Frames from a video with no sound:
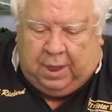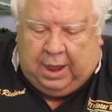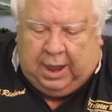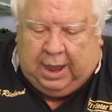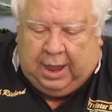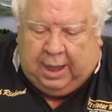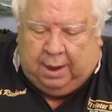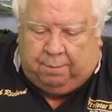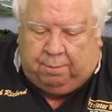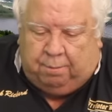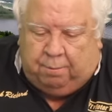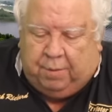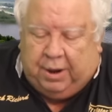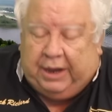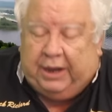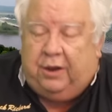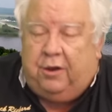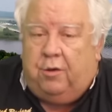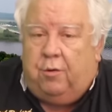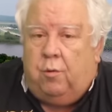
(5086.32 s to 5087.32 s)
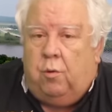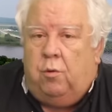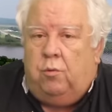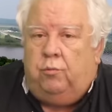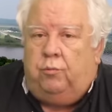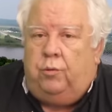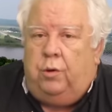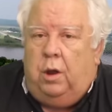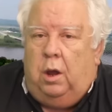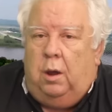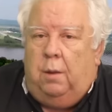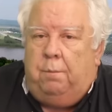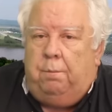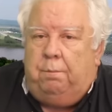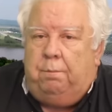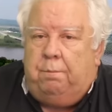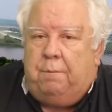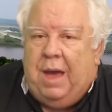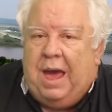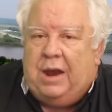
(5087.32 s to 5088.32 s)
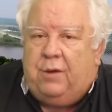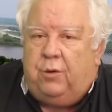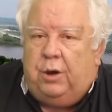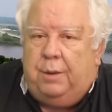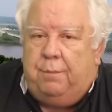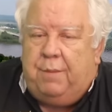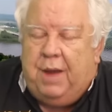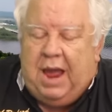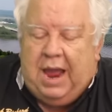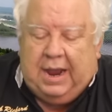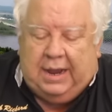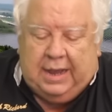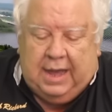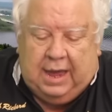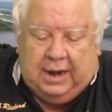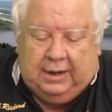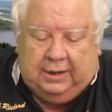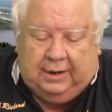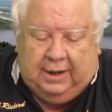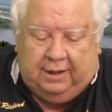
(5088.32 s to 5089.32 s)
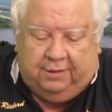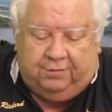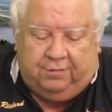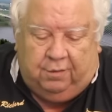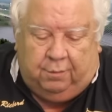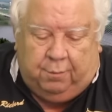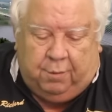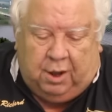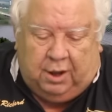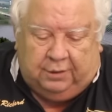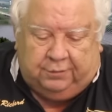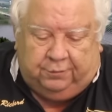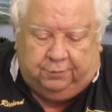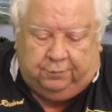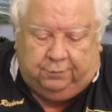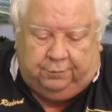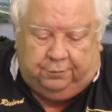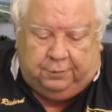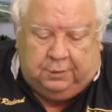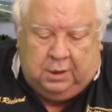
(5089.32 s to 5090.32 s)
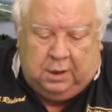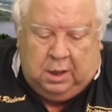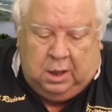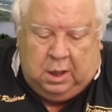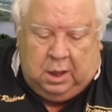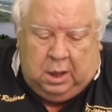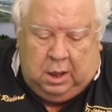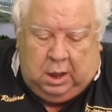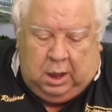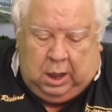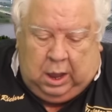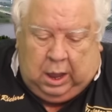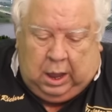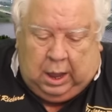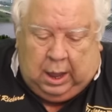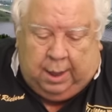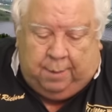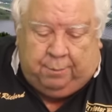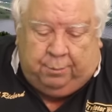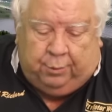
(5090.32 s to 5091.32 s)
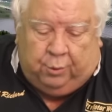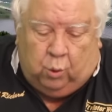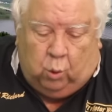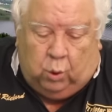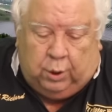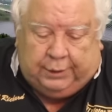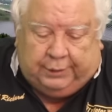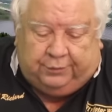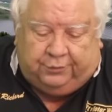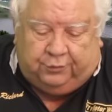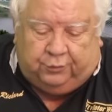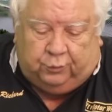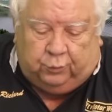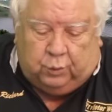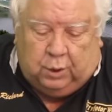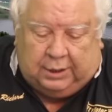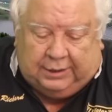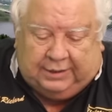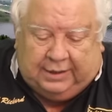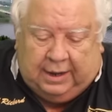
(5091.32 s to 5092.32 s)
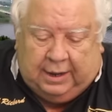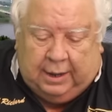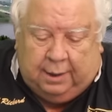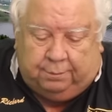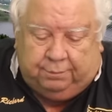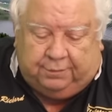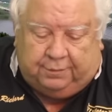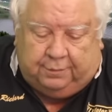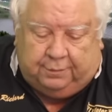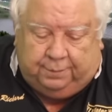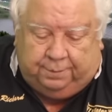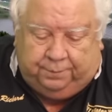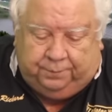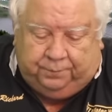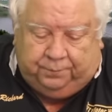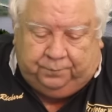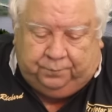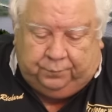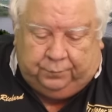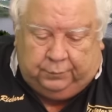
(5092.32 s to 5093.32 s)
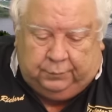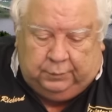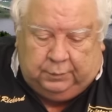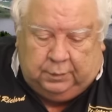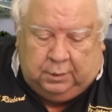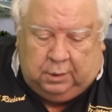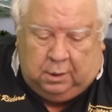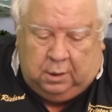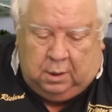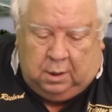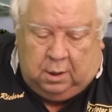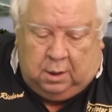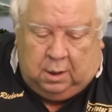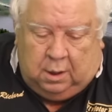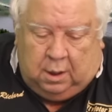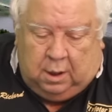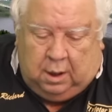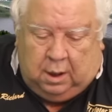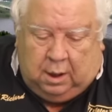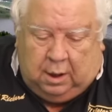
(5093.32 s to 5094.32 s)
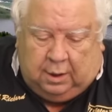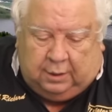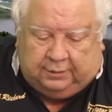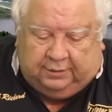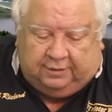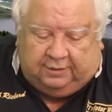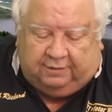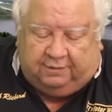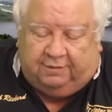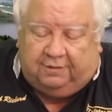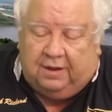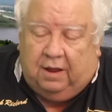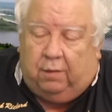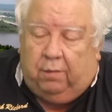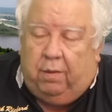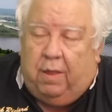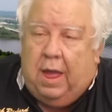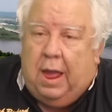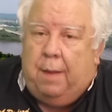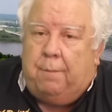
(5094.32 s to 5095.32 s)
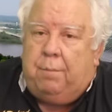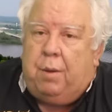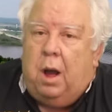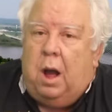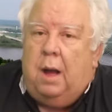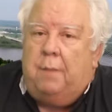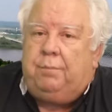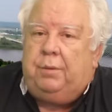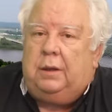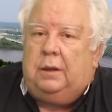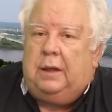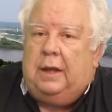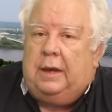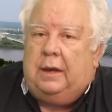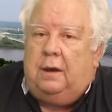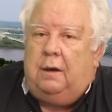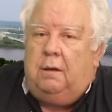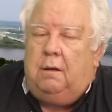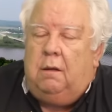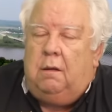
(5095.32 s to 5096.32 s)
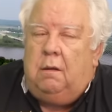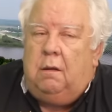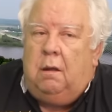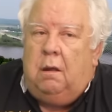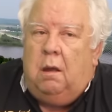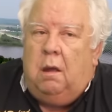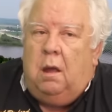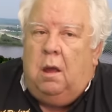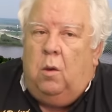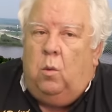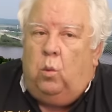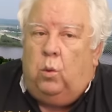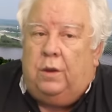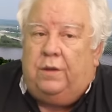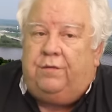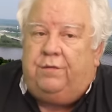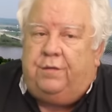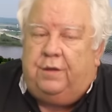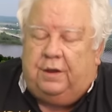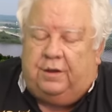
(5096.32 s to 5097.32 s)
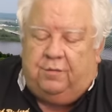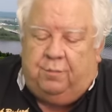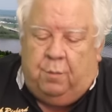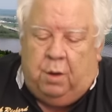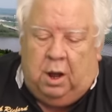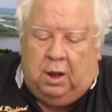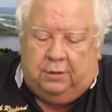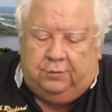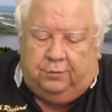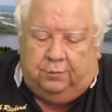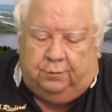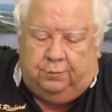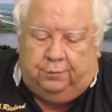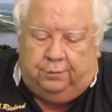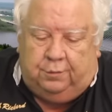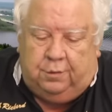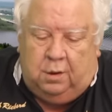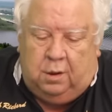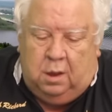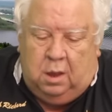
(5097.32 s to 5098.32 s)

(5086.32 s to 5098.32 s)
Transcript: and make your own battery pack out of Tesla modules. I'm going to attempt to sell that populated with 6 modules